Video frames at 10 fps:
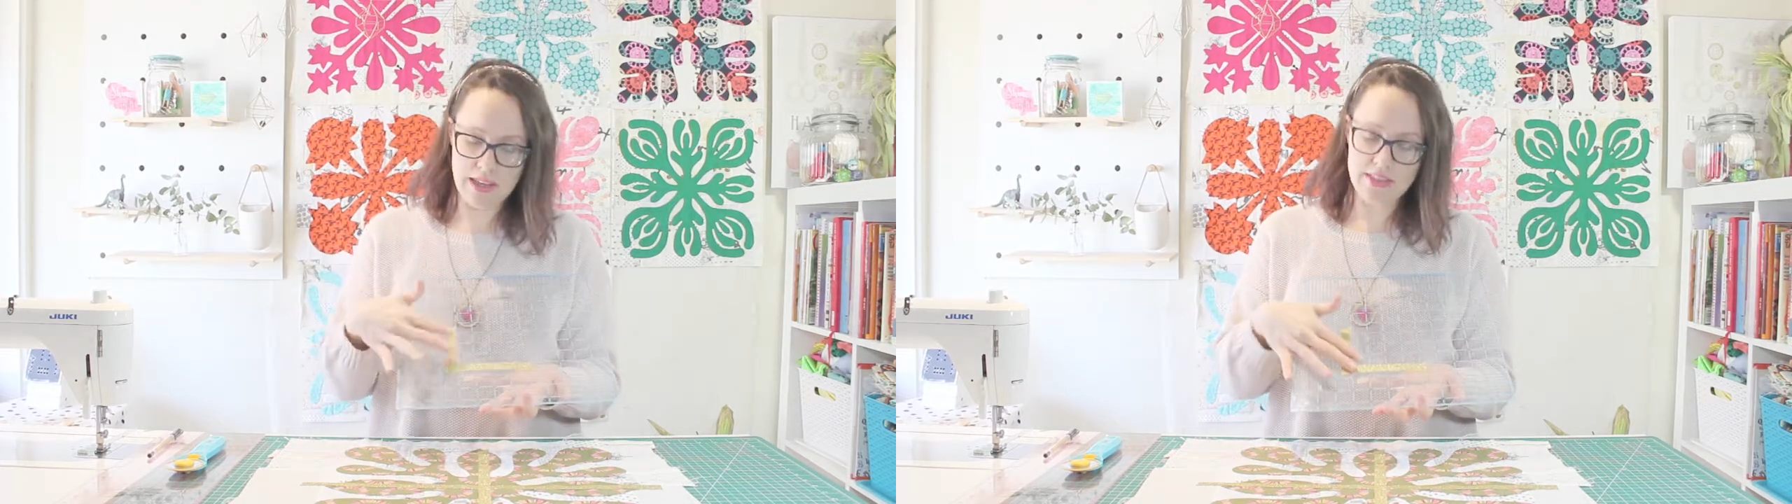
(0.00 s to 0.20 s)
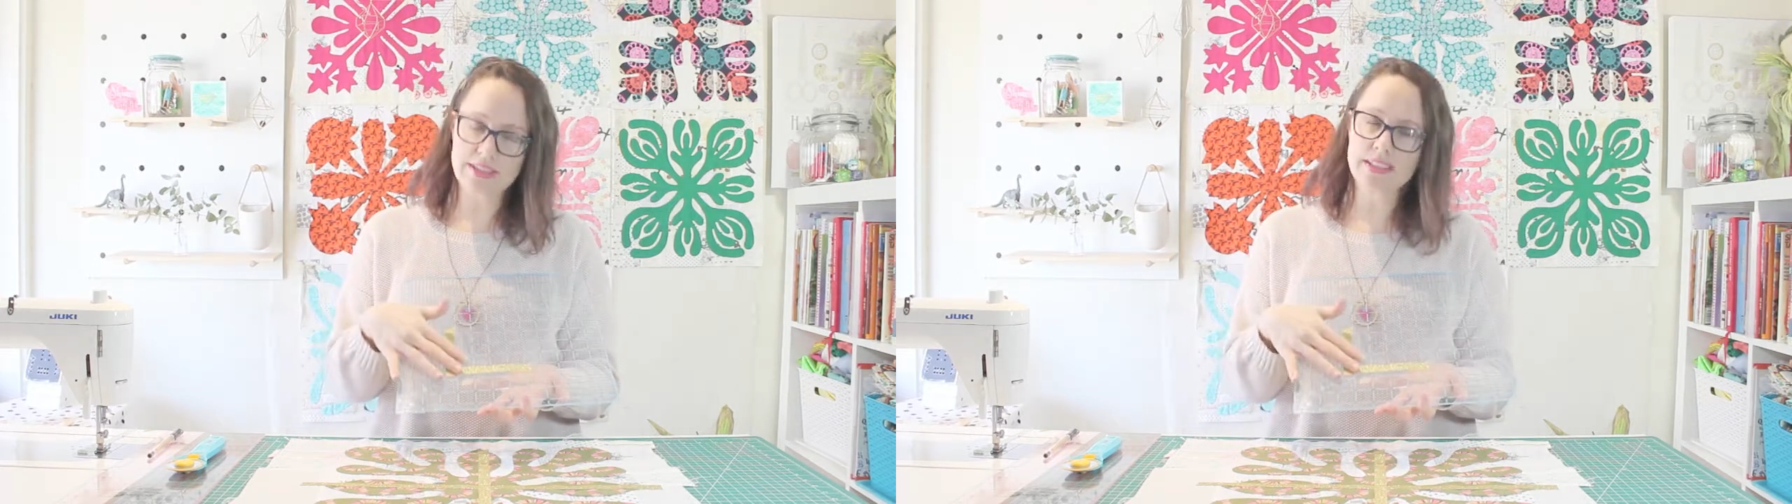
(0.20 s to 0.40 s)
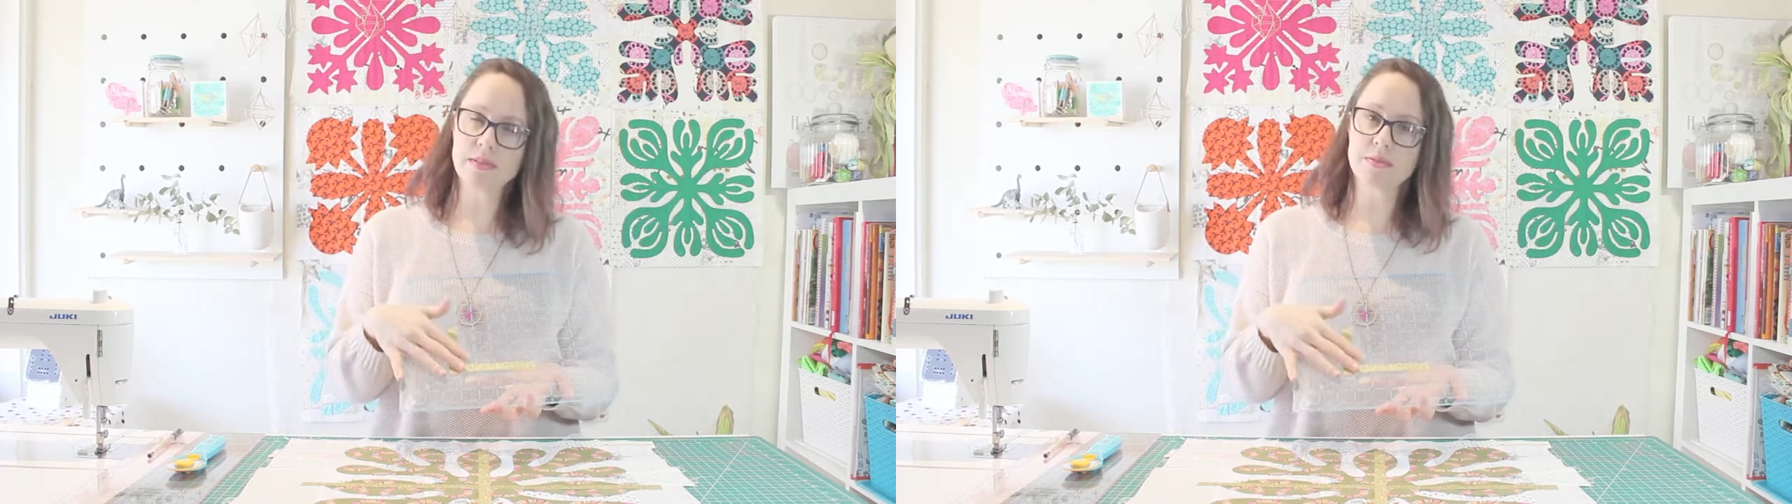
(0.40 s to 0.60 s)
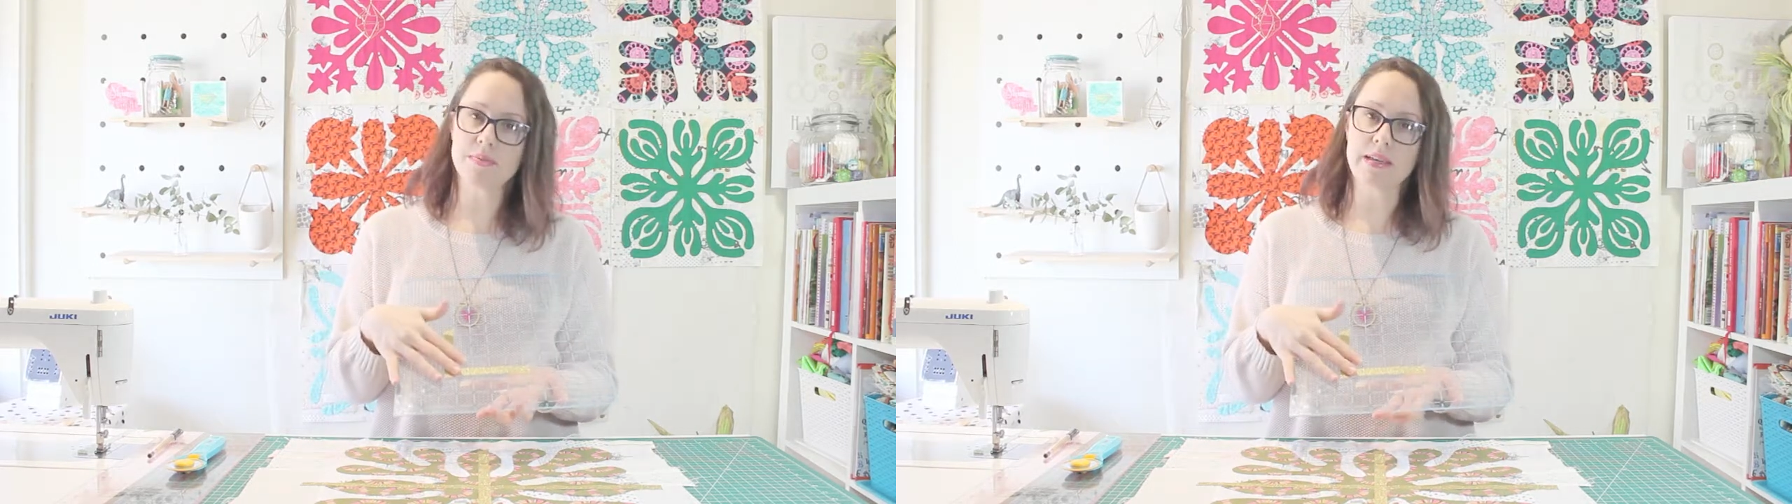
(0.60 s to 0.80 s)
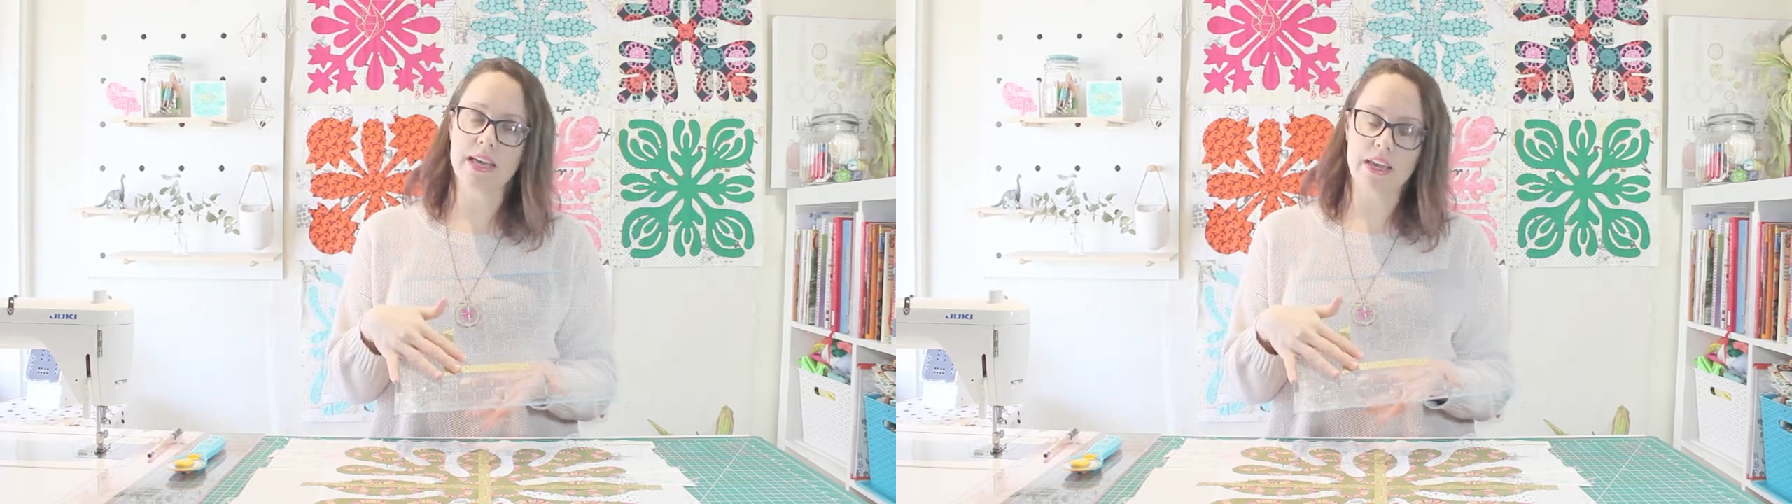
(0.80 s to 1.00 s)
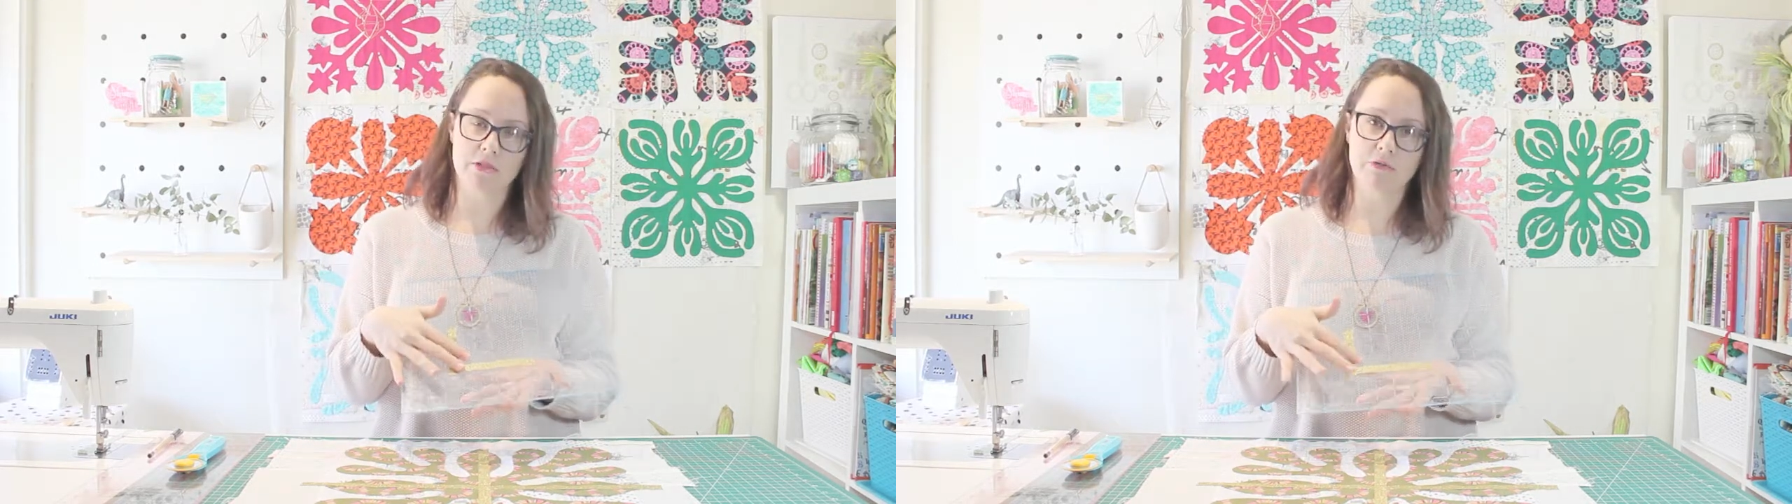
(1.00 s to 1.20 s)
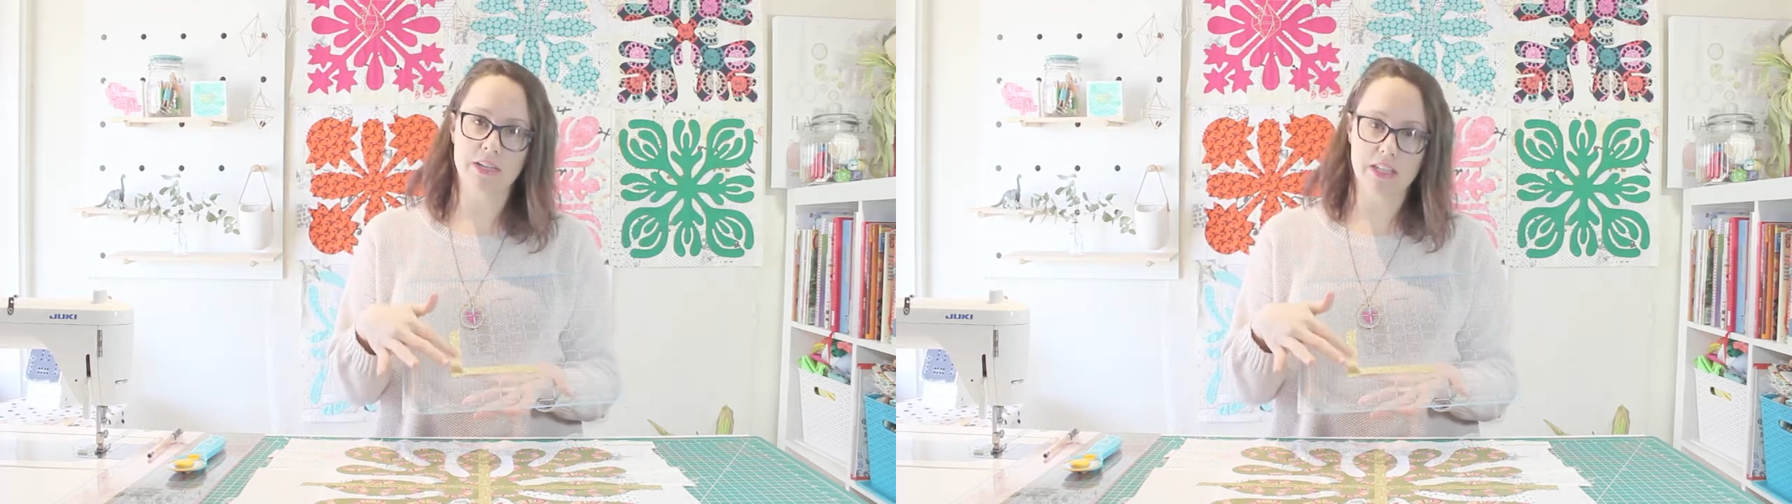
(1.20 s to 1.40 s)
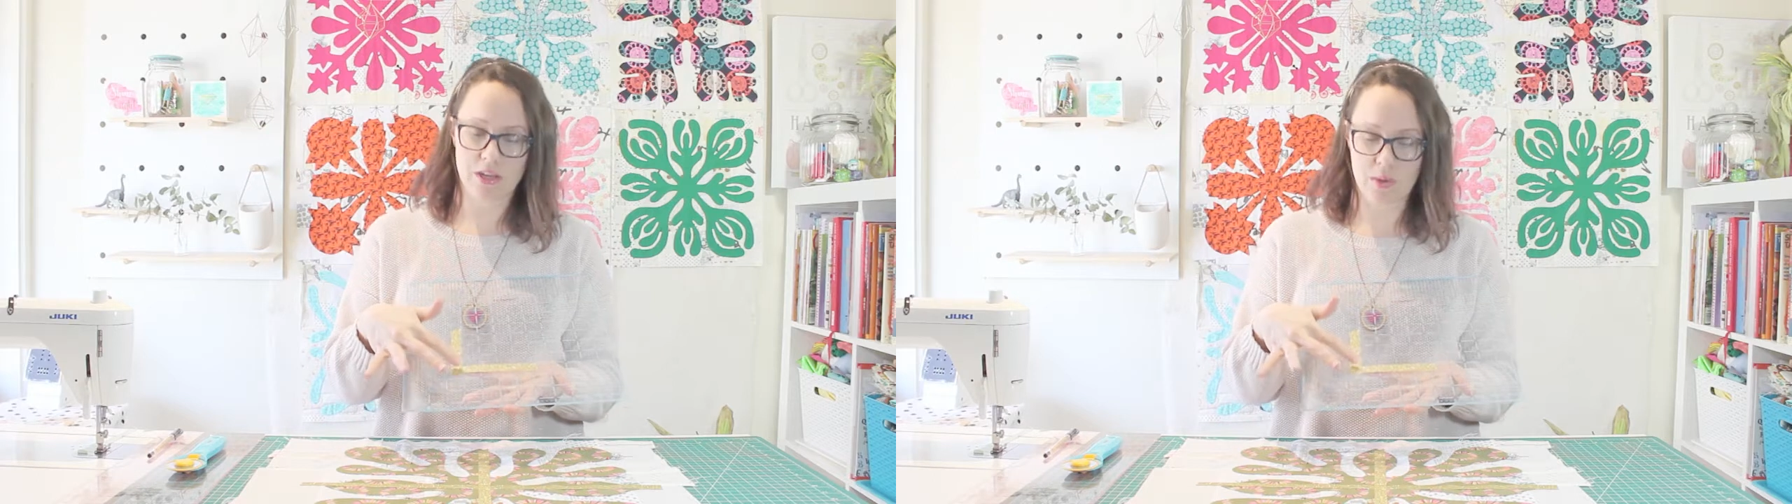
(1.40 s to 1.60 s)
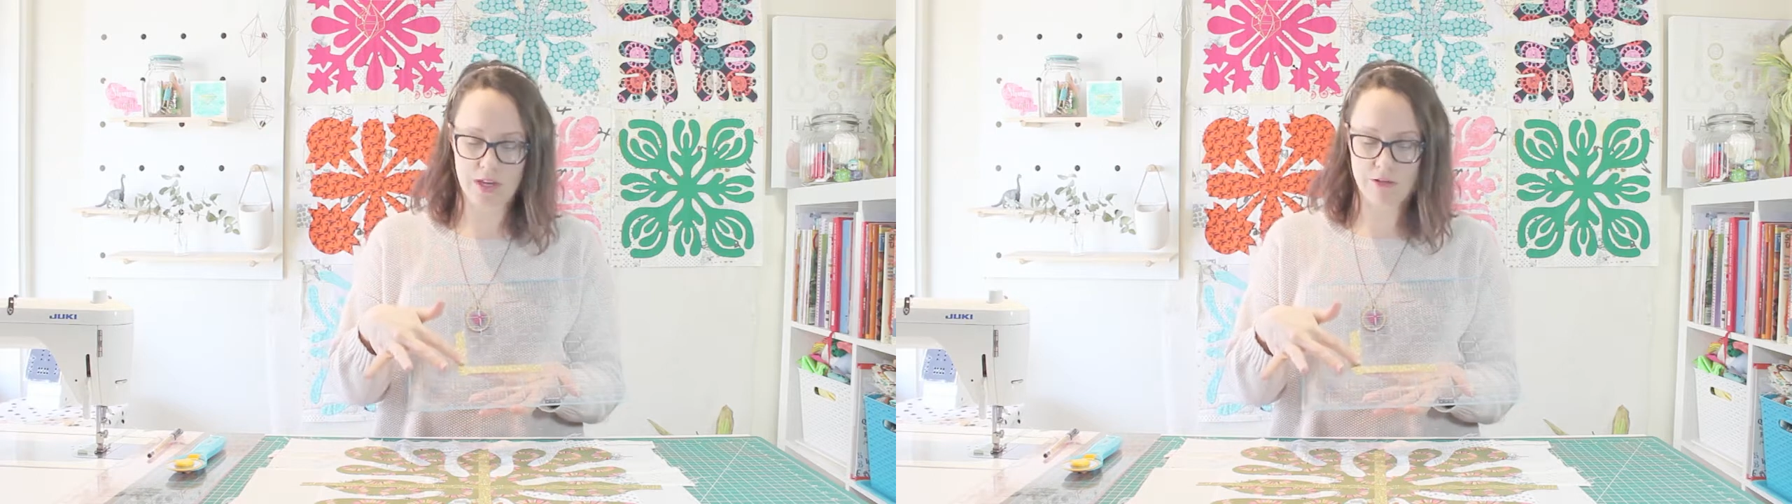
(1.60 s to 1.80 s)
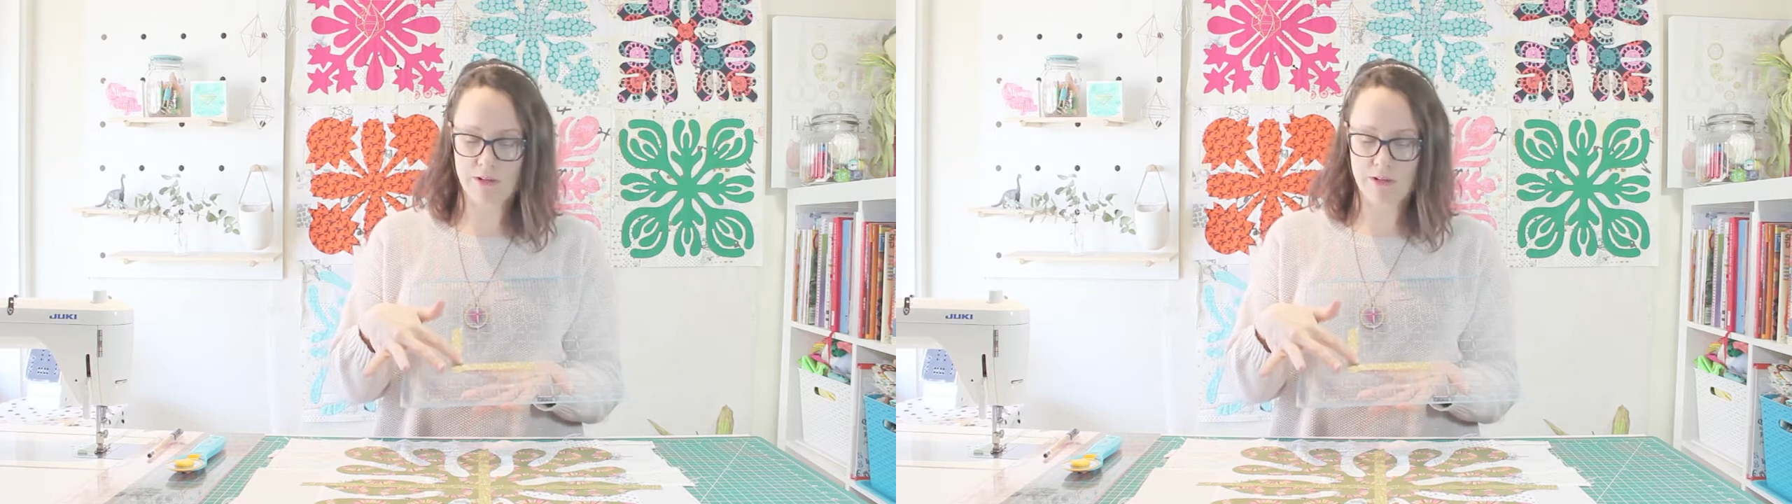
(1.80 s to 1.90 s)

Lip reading: This helps me get a really quick